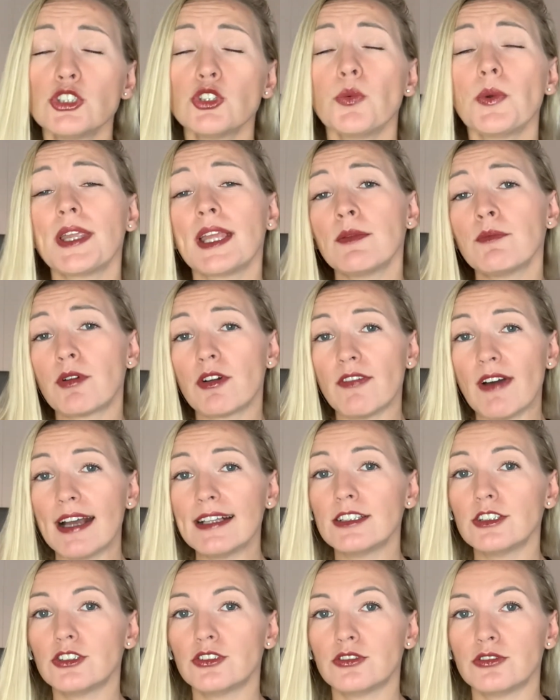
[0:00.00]
we can provide
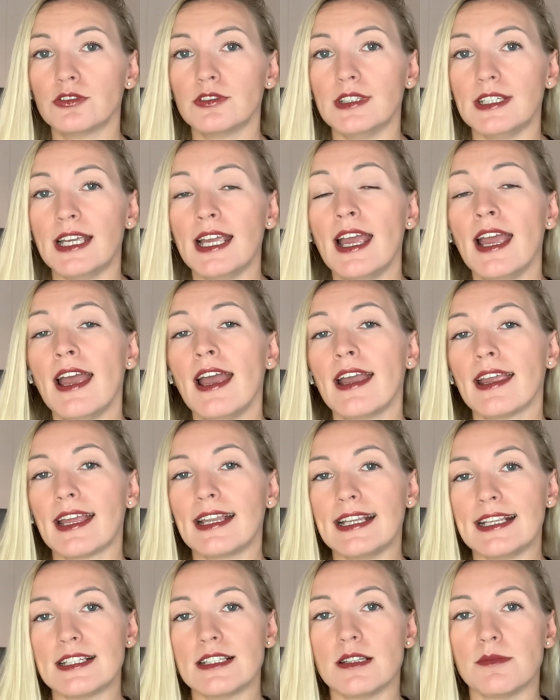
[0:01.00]
it to the
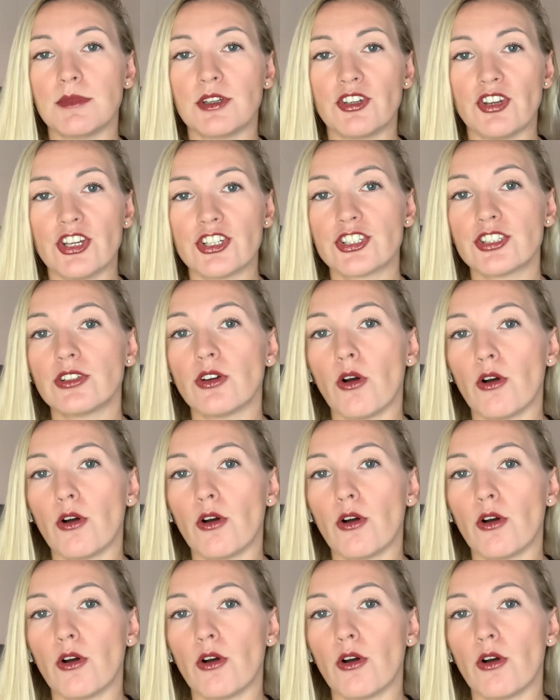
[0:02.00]
Canadian immigration